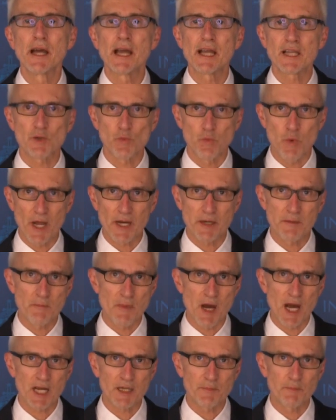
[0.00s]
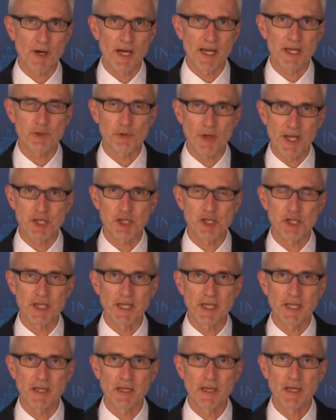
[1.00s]
as one marked by
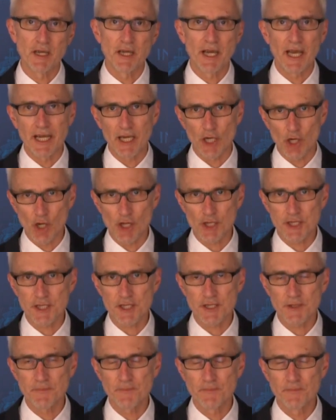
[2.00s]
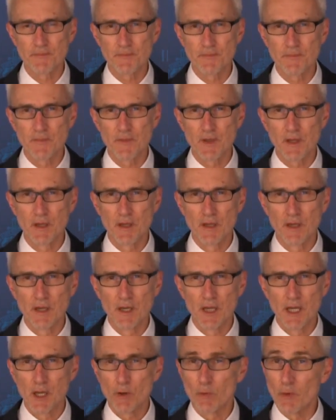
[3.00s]
tragedy and loss.
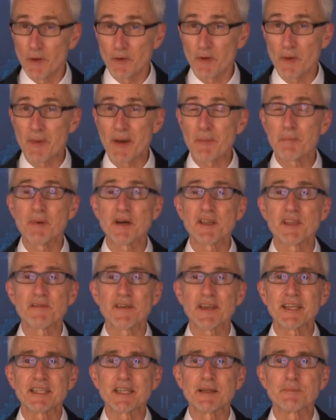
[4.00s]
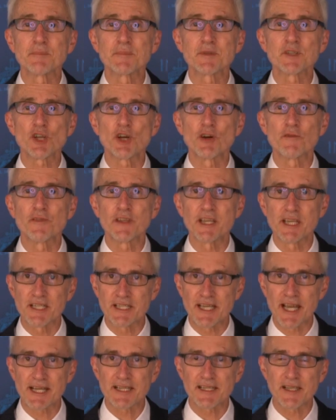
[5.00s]
We remember the victims of the
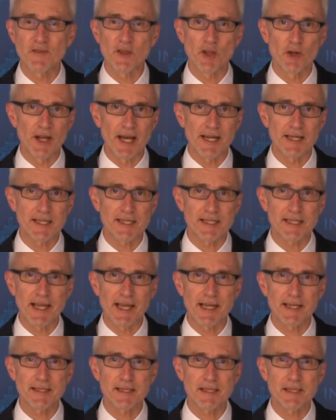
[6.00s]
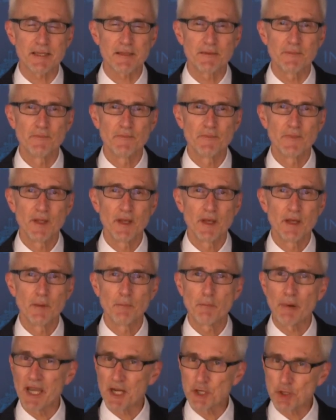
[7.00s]
attacks in the United States,
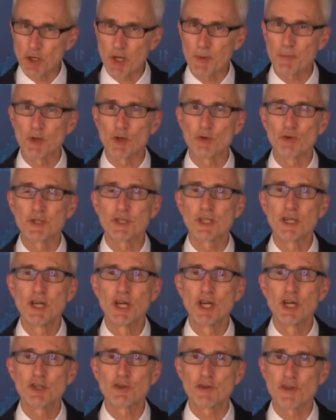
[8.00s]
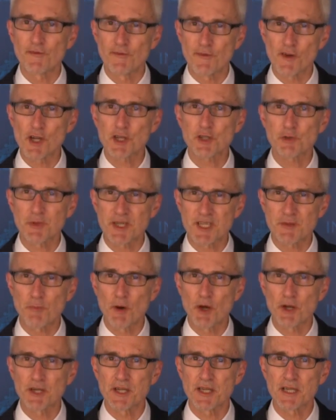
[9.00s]
pay tribute to the first
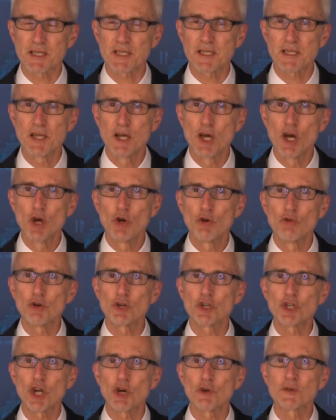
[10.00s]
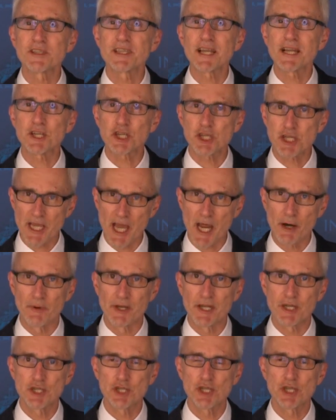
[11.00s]
responders who showed such
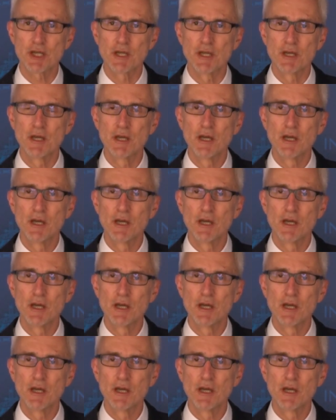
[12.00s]
courage